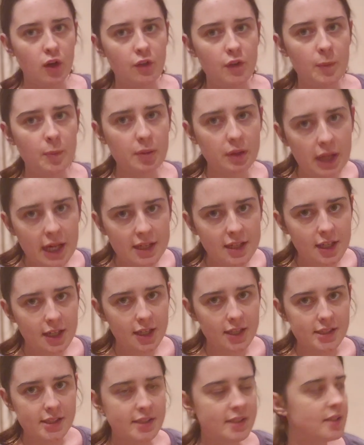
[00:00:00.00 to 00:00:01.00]
the plan
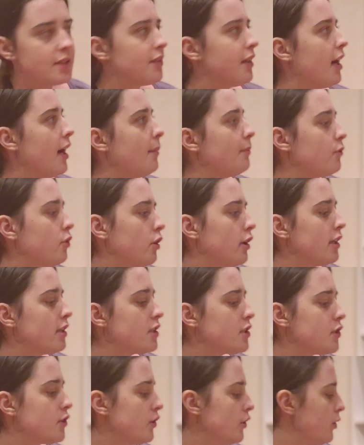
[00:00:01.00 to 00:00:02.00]
is that I'm going
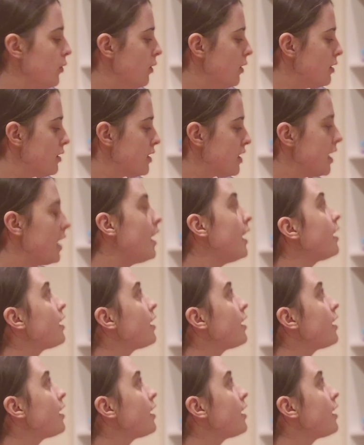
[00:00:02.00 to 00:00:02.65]
to take